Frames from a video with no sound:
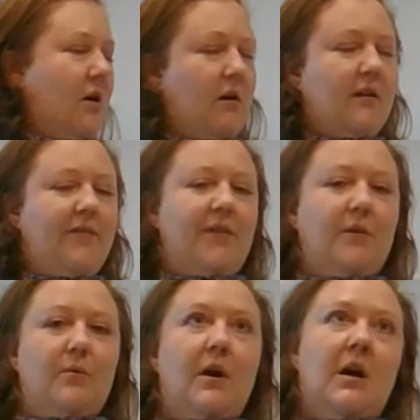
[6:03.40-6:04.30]
are a
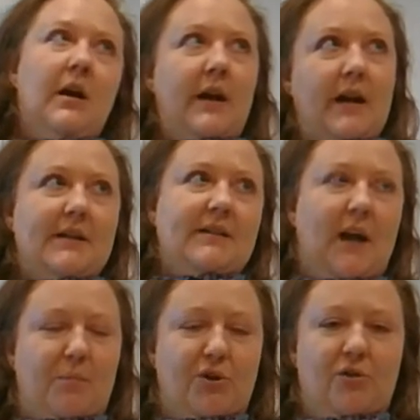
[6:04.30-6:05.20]
few
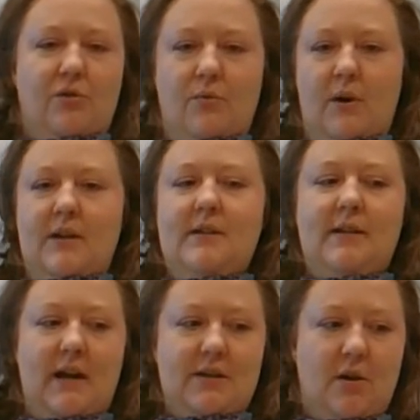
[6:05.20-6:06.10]
exceptional ones,
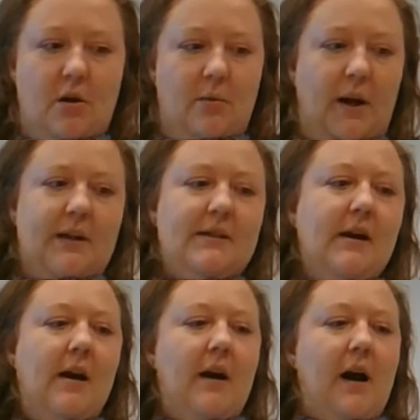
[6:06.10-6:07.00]
as always.
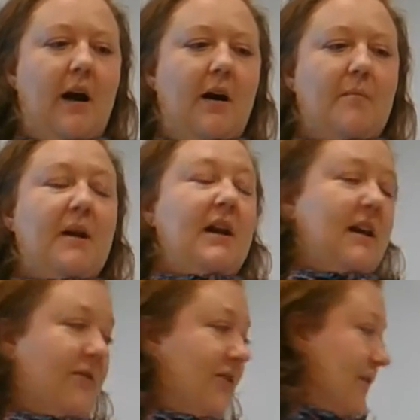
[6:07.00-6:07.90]

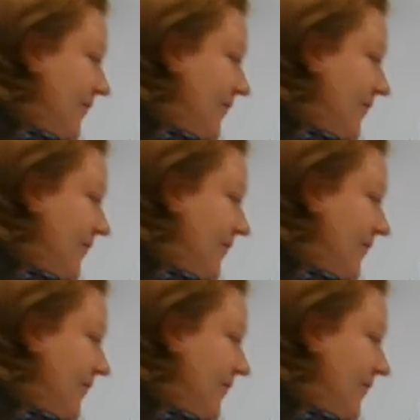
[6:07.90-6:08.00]
If the